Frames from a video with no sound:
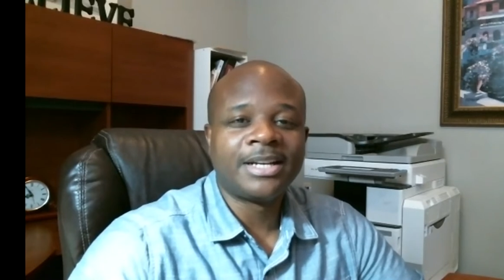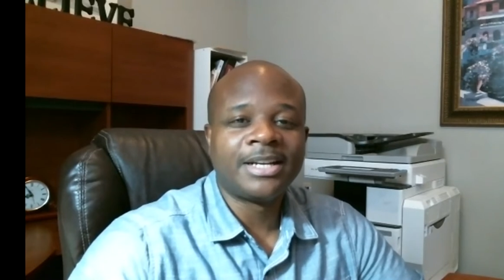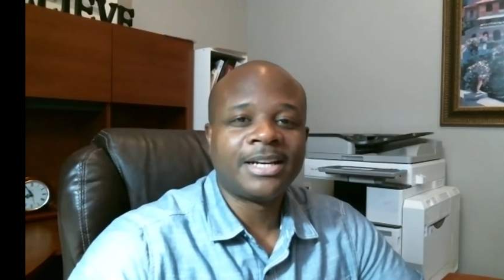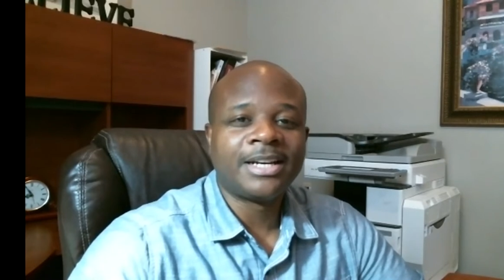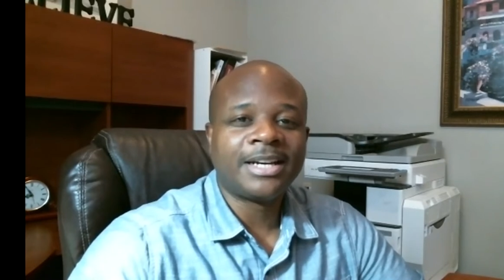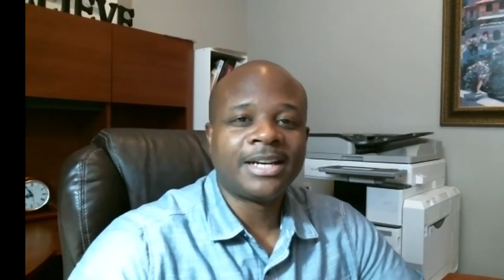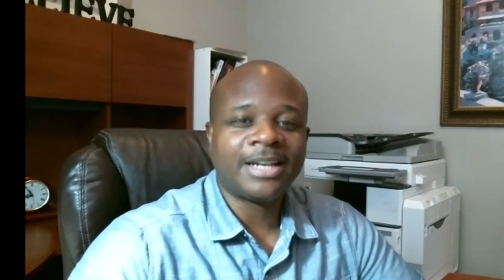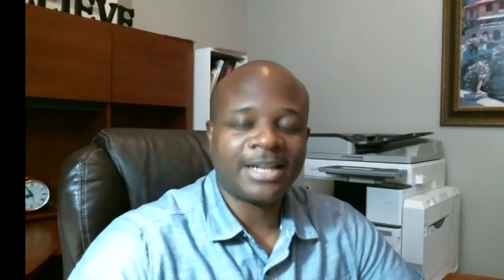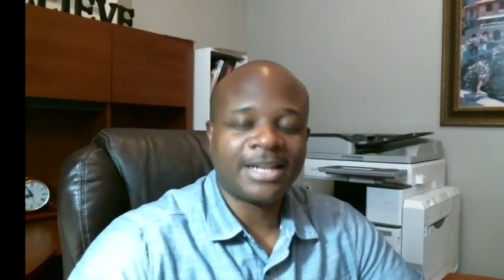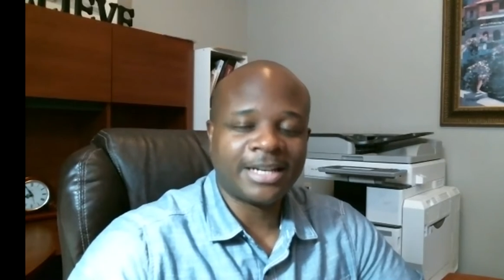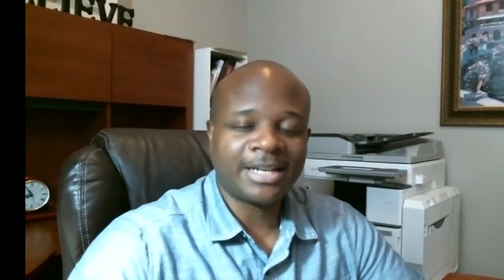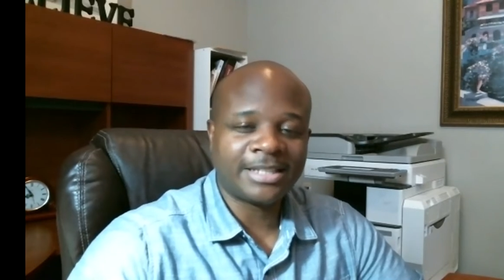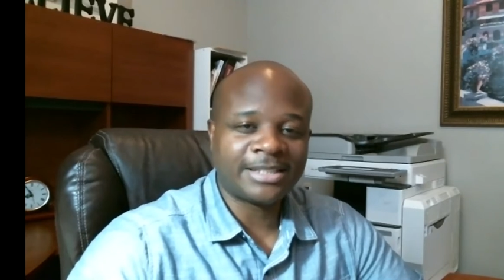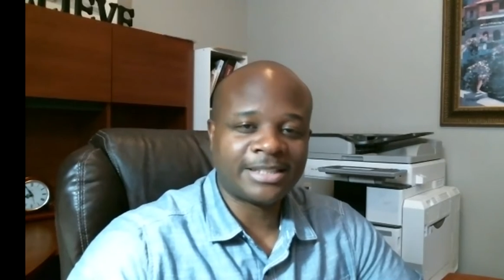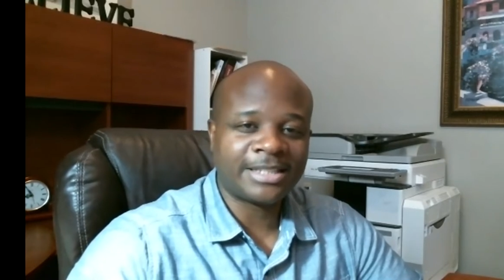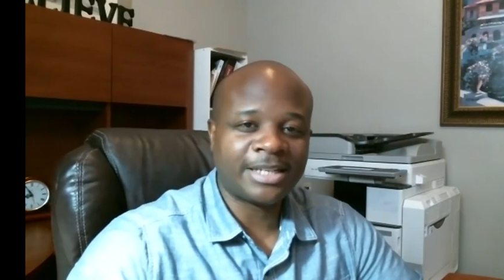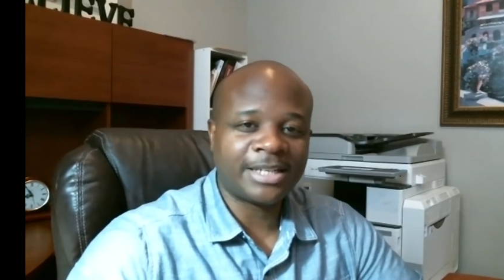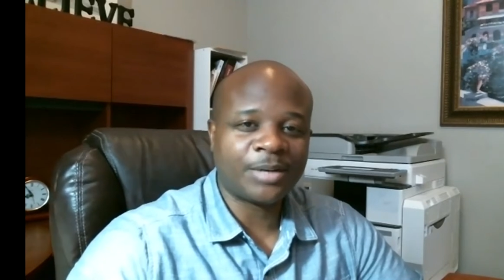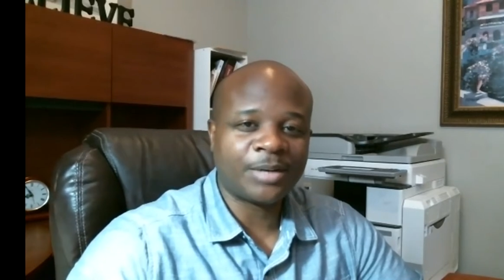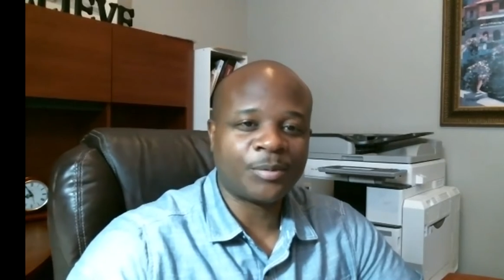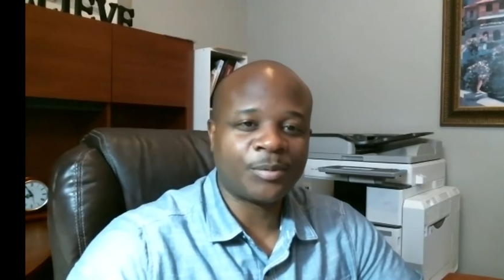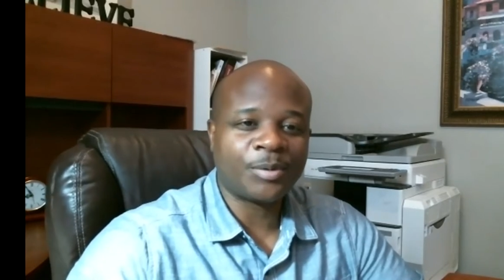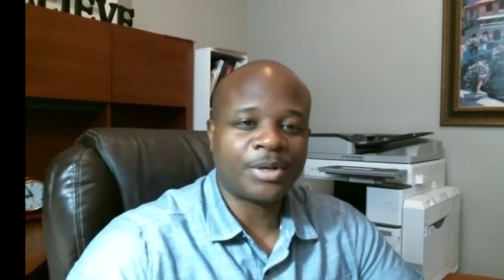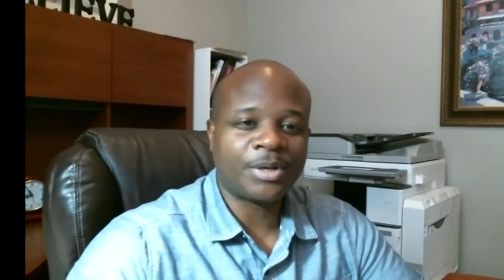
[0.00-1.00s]
And I
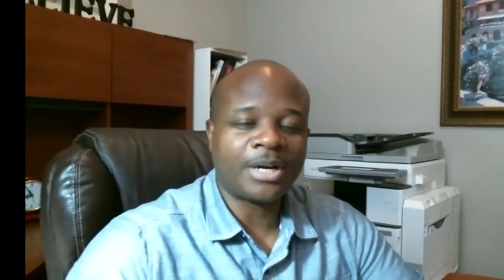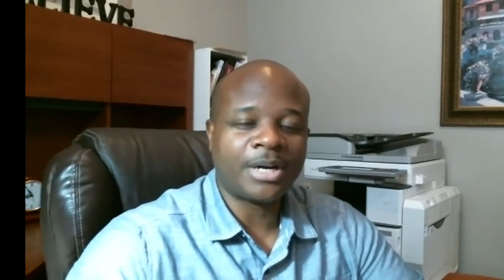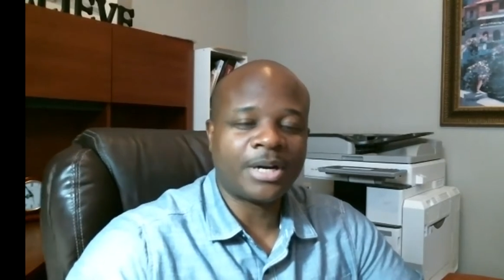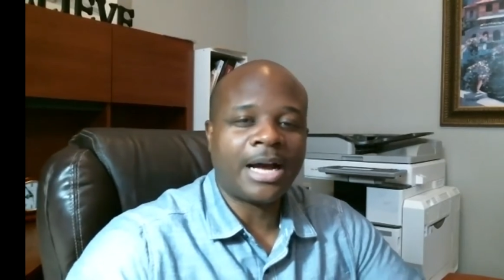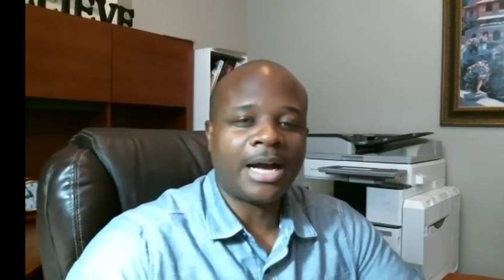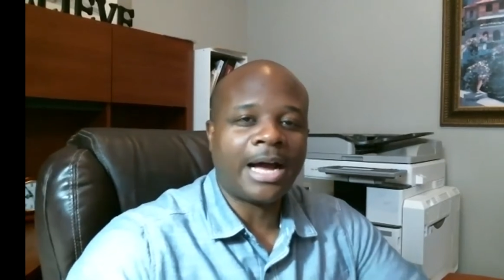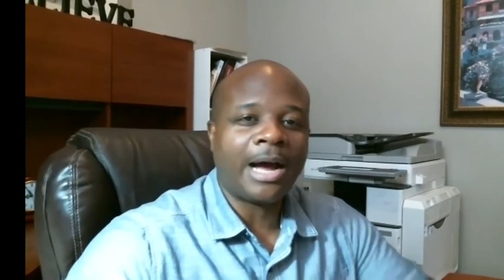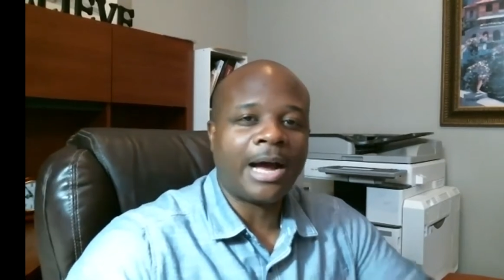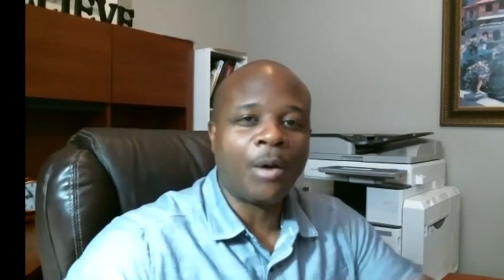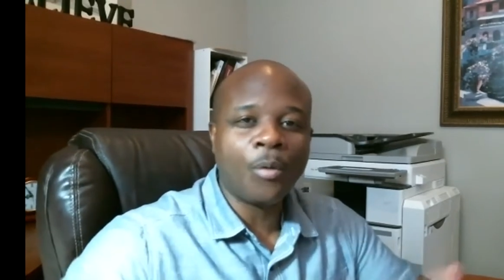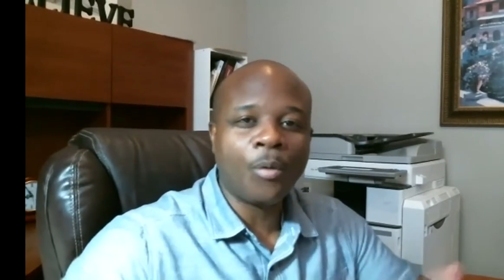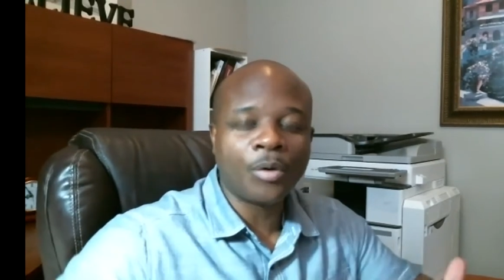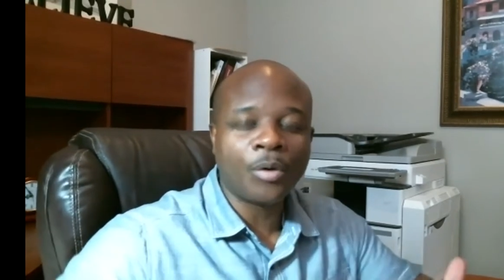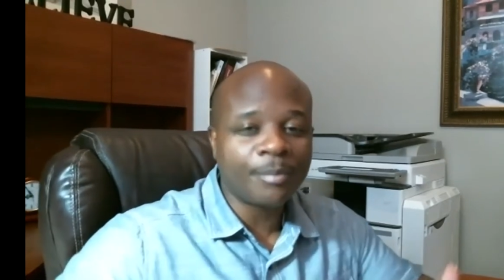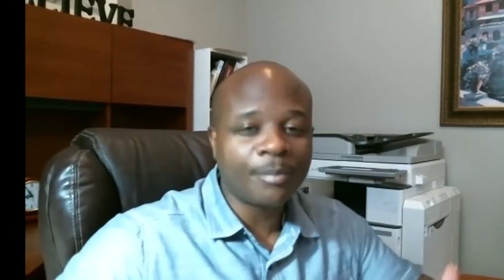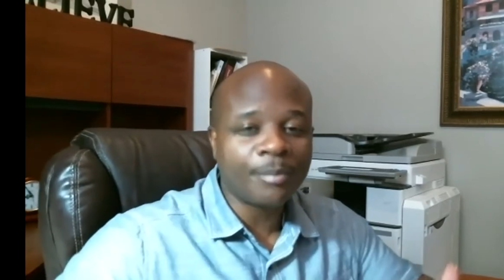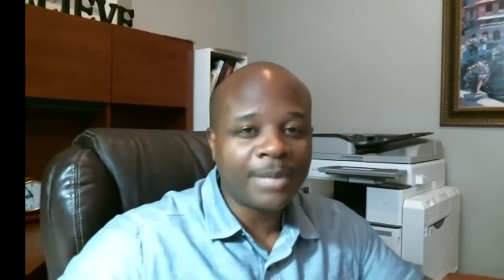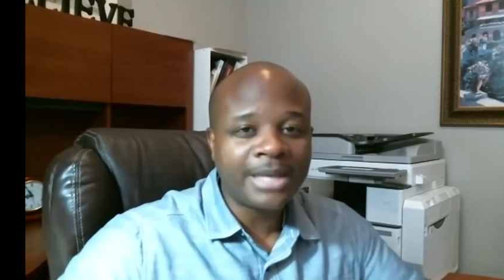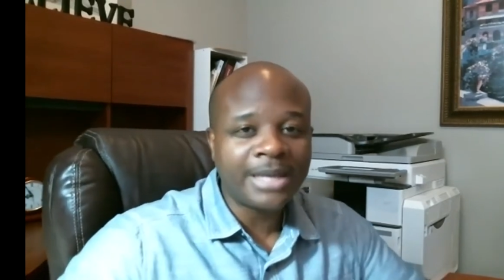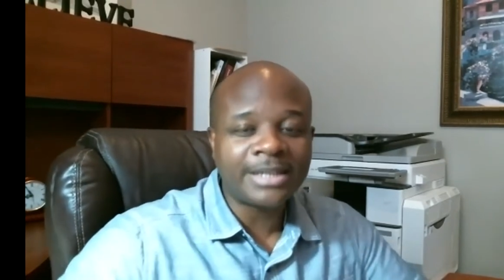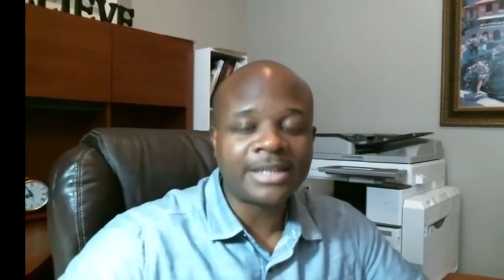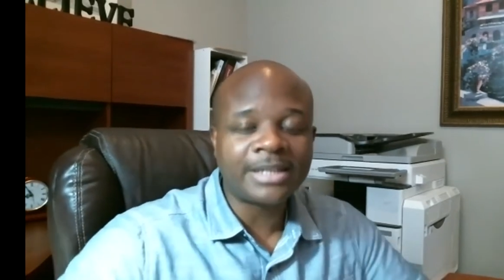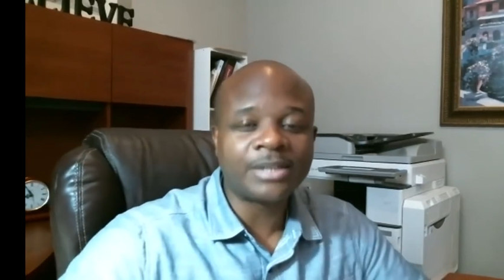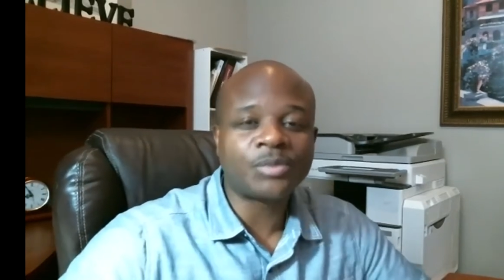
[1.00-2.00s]
said, well, I want to
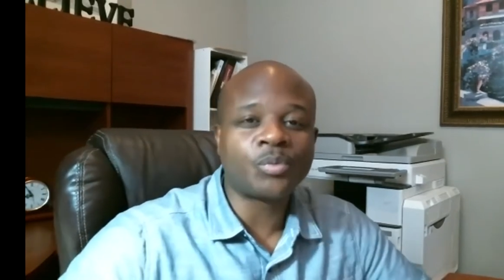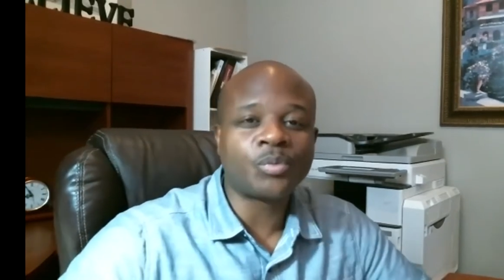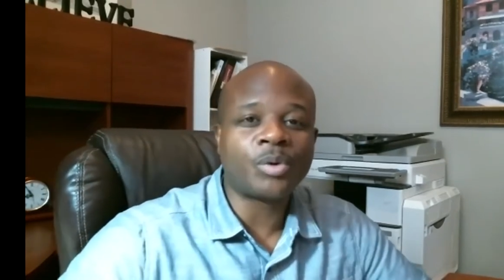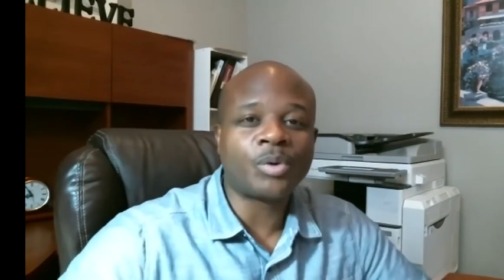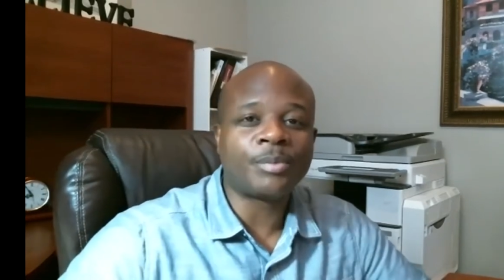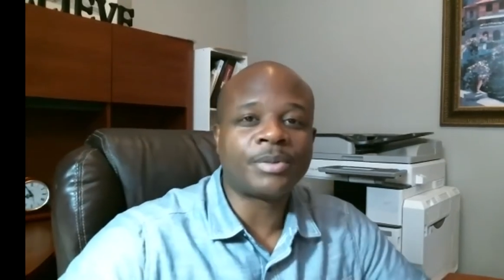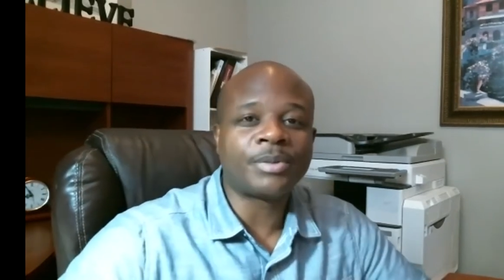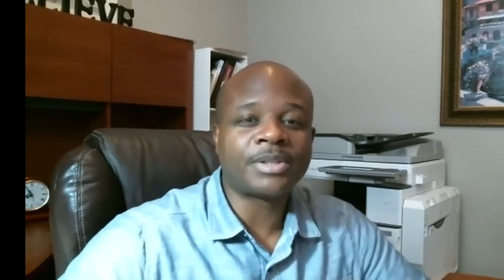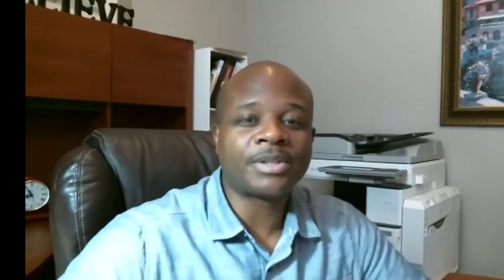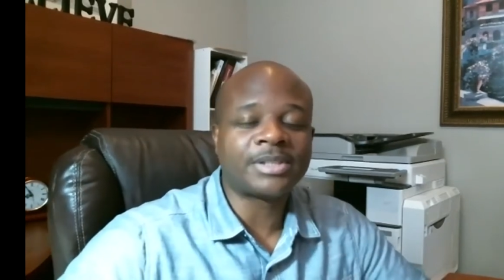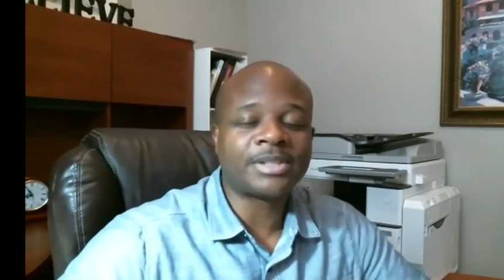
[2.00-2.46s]
meet this woman